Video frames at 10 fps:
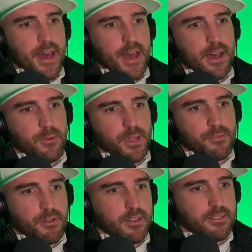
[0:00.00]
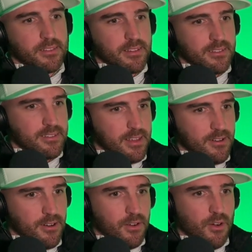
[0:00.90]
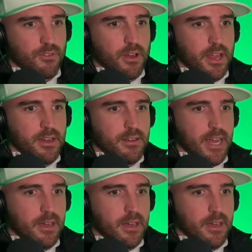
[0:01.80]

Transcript: We can run a slit seeder over it,